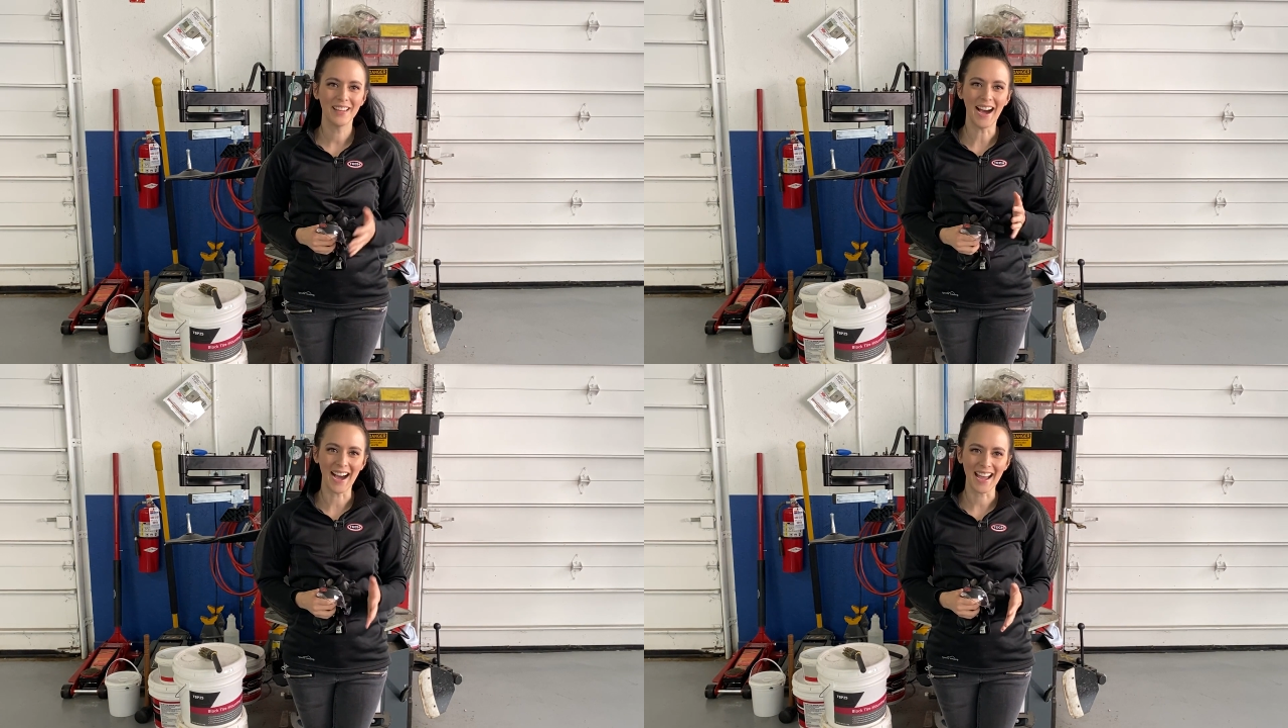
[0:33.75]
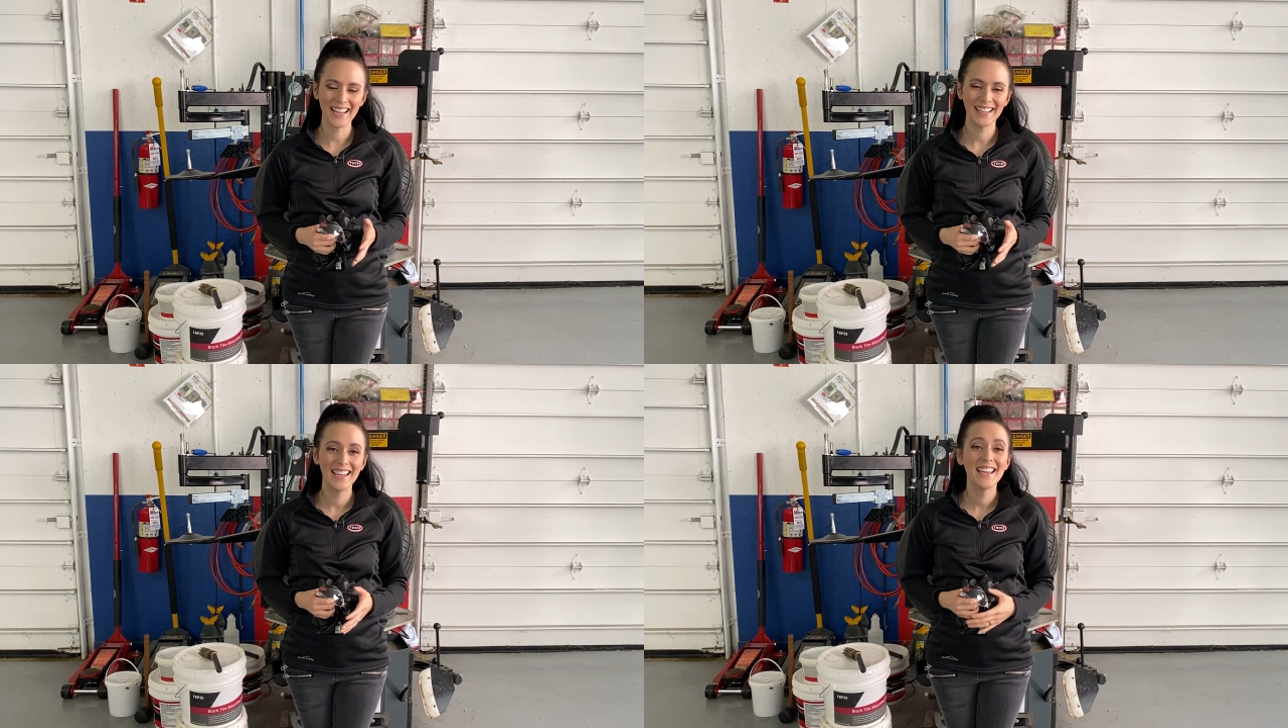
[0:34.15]

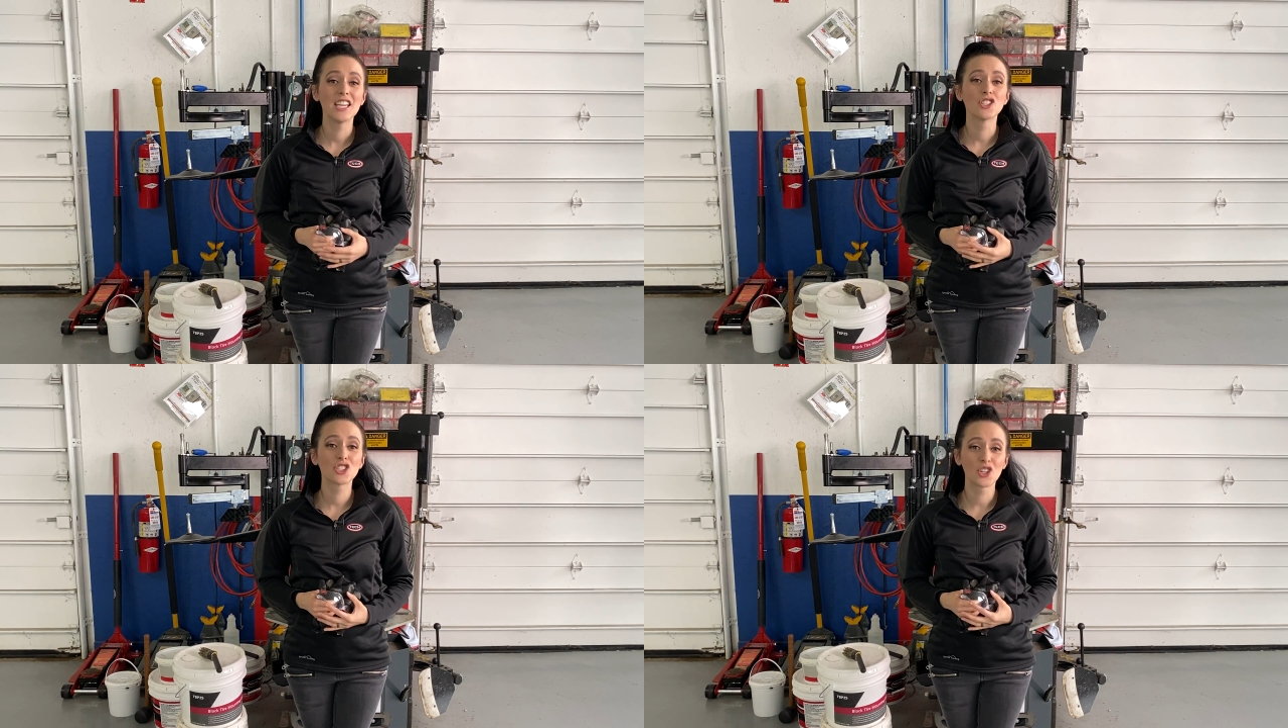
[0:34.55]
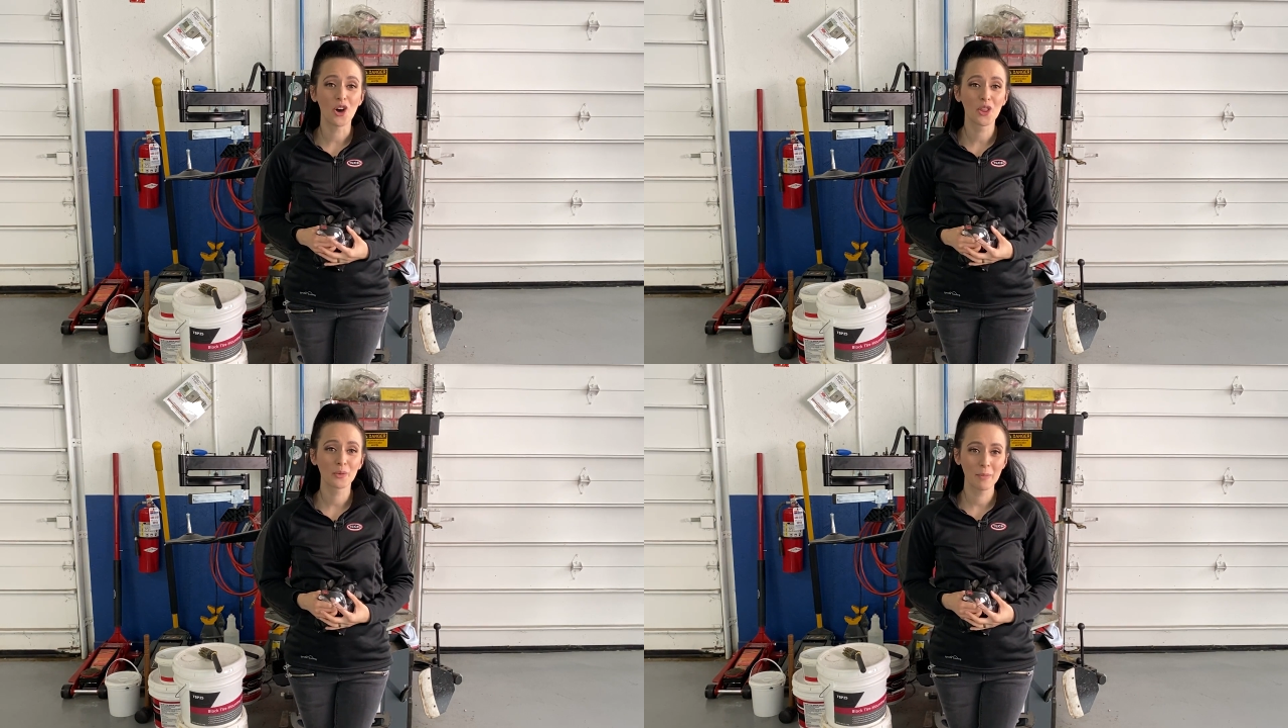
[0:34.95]
I,
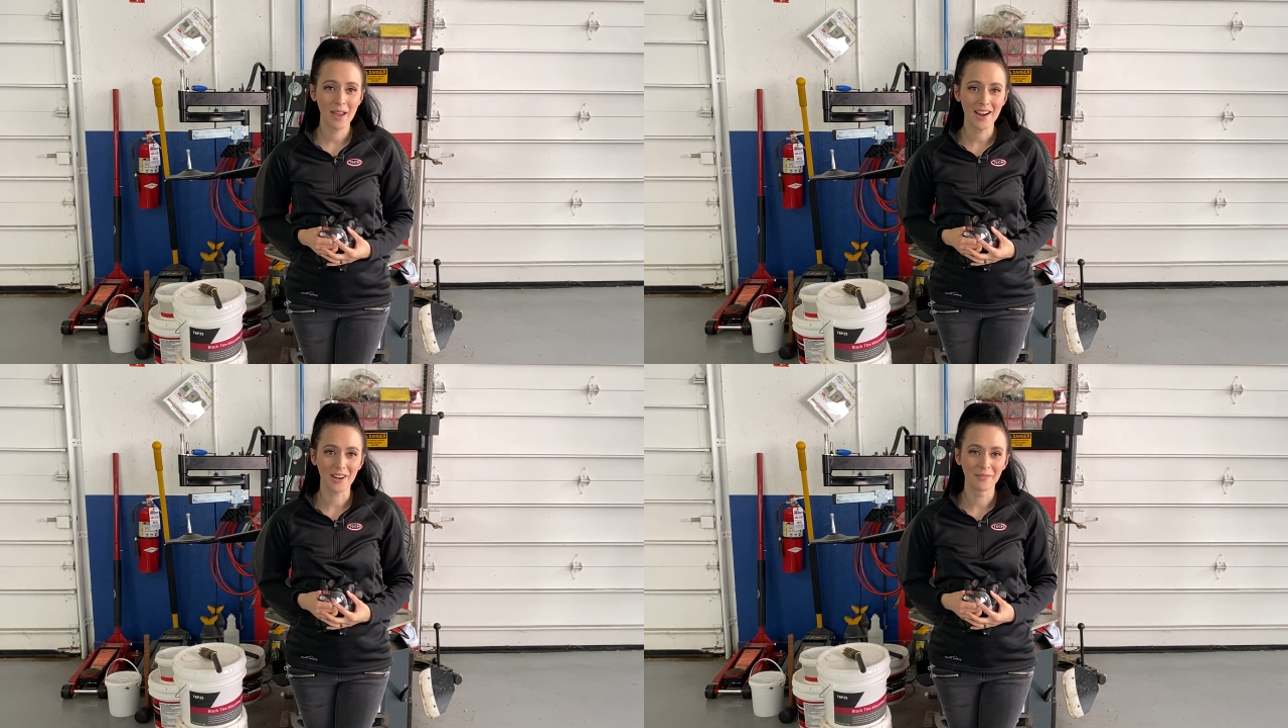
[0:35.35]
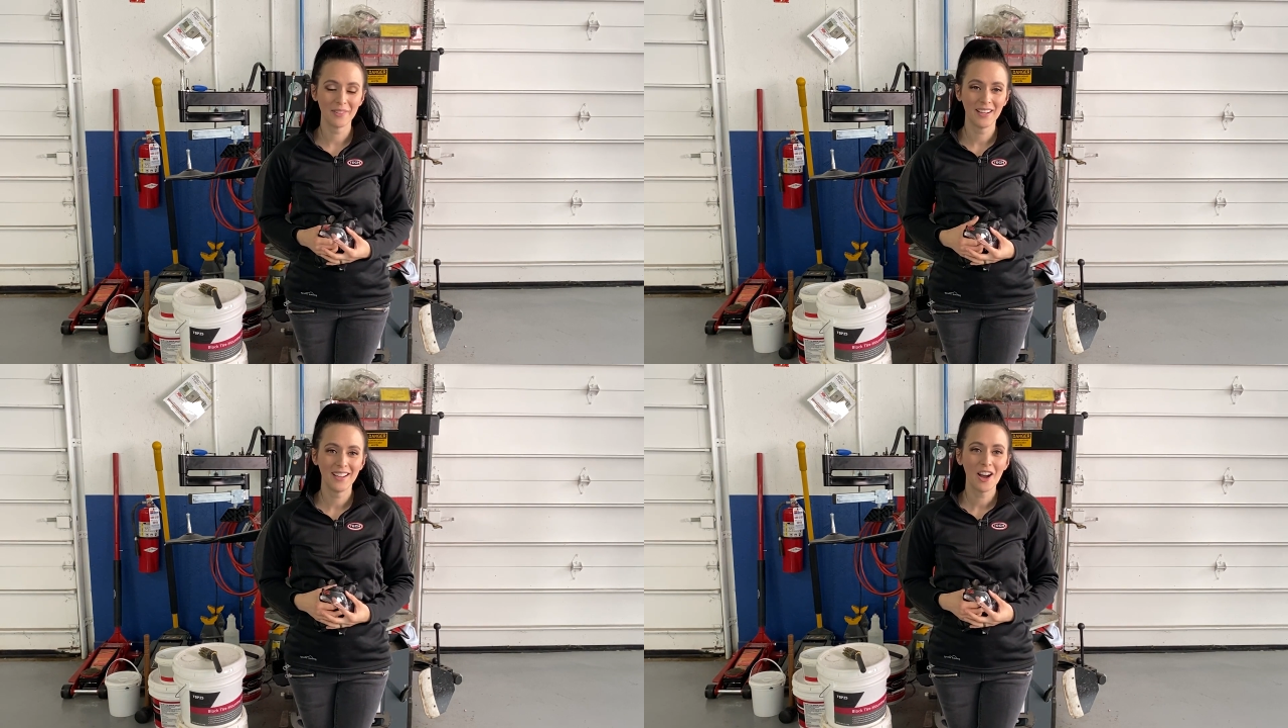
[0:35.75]
install the repair.